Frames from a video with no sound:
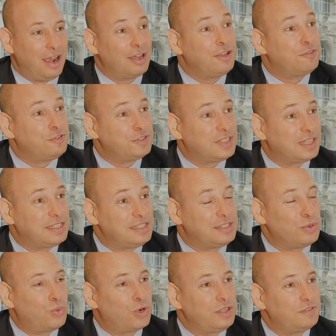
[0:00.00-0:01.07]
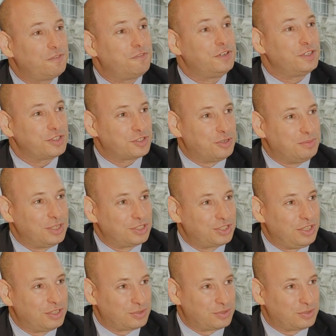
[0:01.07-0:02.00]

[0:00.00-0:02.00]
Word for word: Hargol FoodTech is the world's first commercial